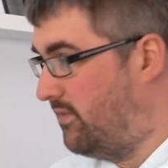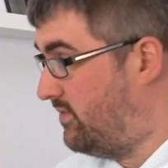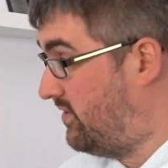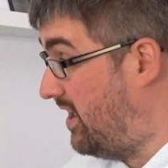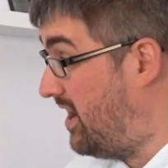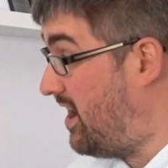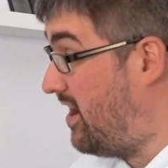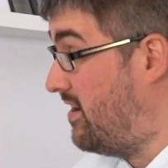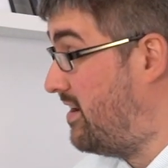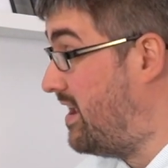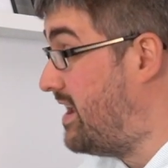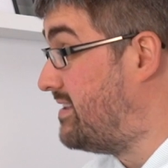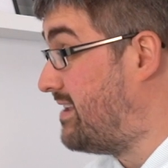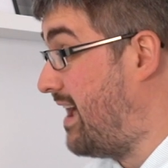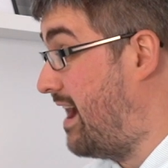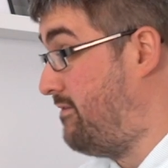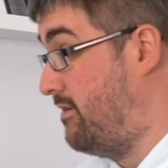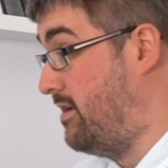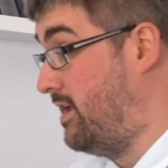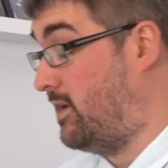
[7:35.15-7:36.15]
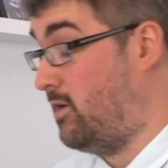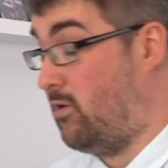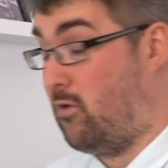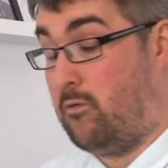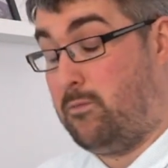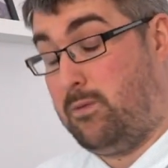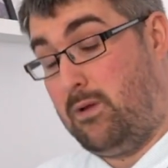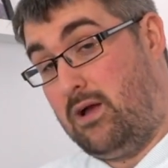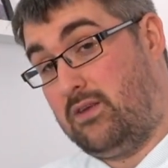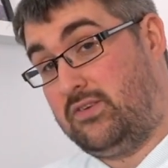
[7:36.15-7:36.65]
So they don't need to have any
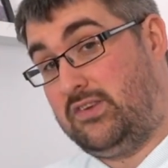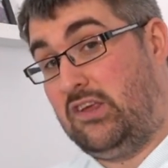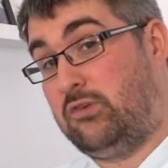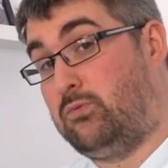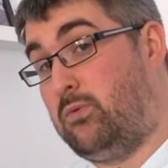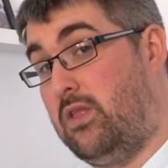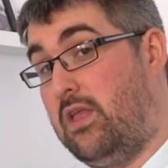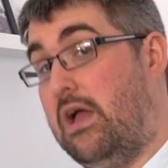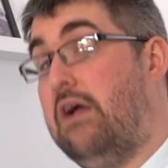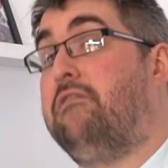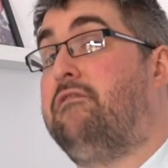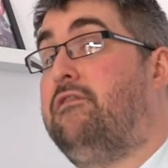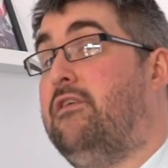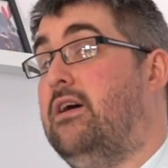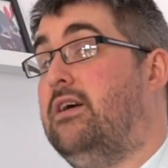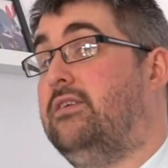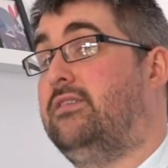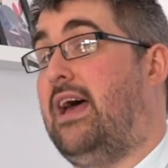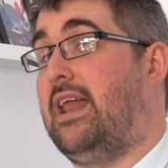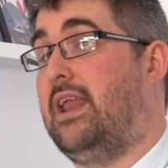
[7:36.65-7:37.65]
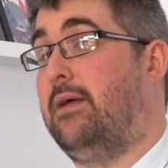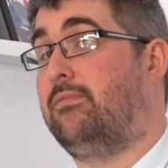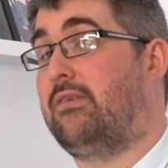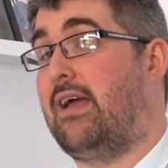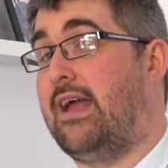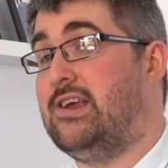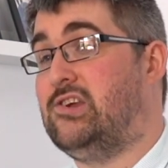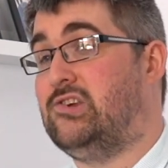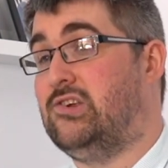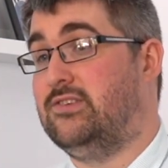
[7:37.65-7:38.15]
chloroplasts. So that's one of their first
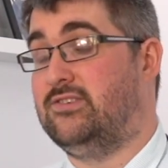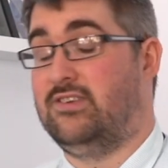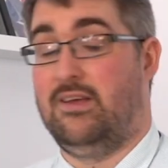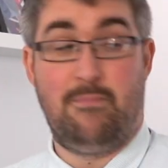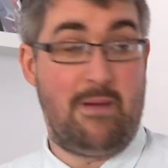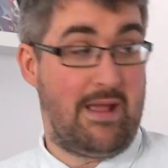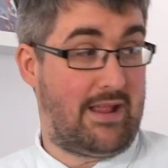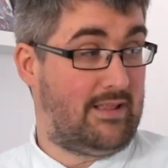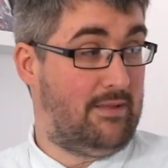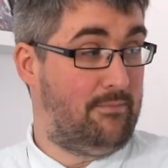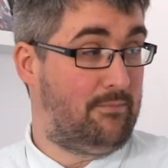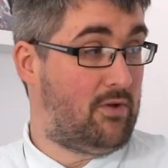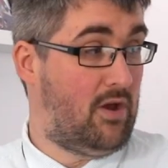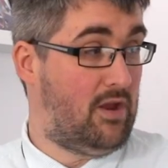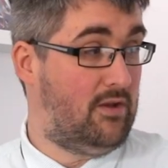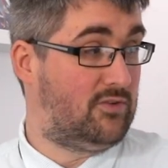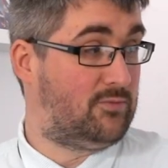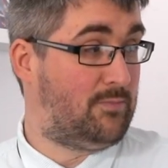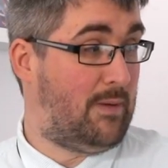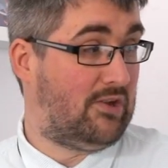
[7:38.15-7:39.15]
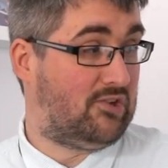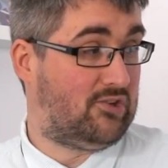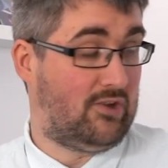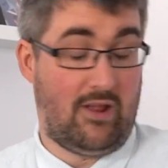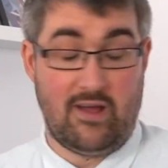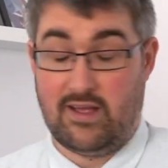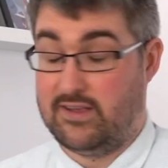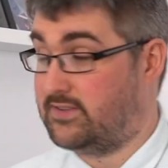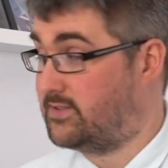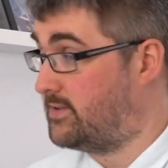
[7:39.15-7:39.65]
adaptations that make them kind of
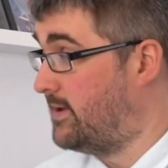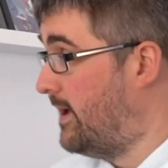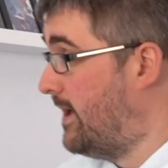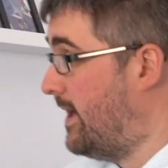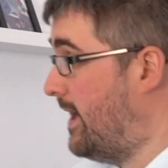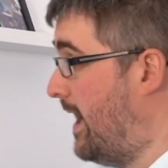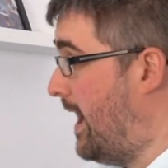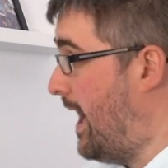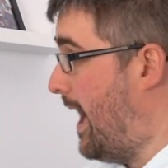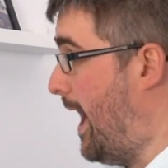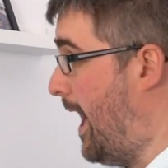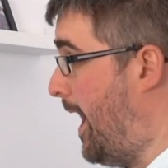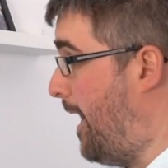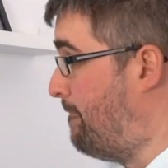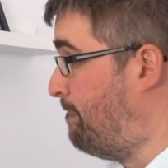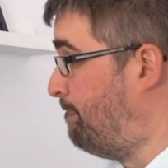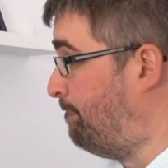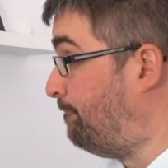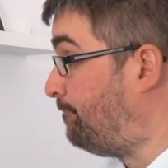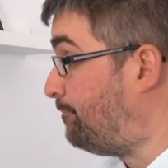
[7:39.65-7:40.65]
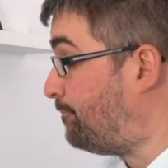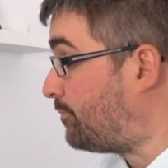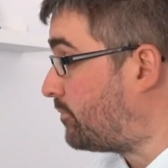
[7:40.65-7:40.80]
specialised. What